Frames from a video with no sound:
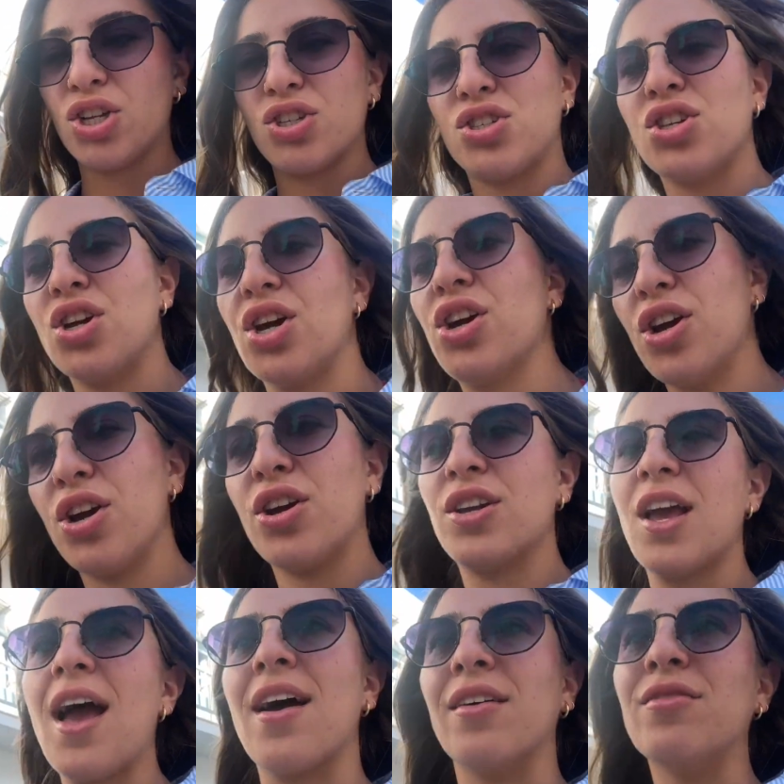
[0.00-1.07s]
So
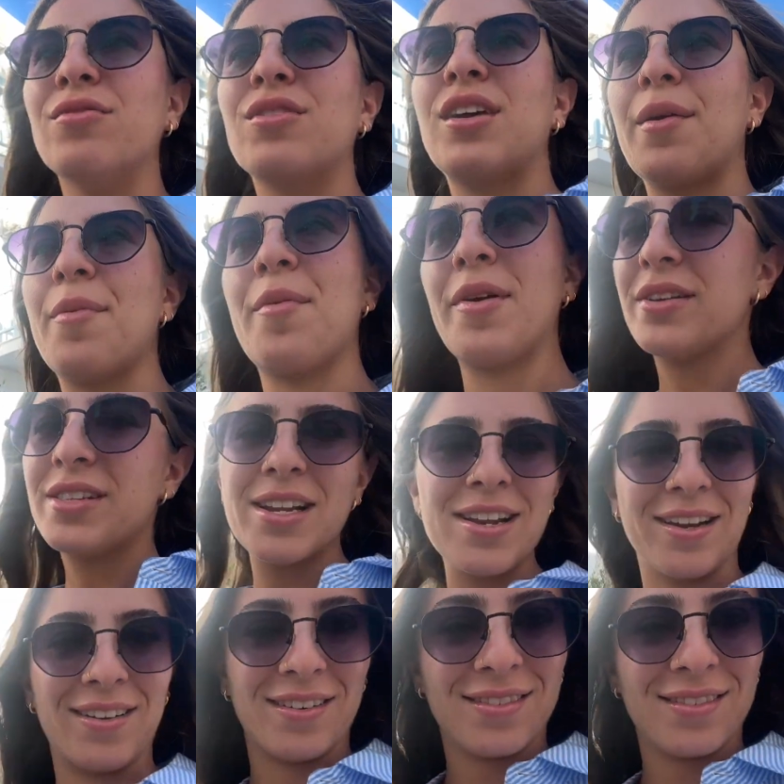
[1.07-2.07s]
yeah, we'll keep you posted.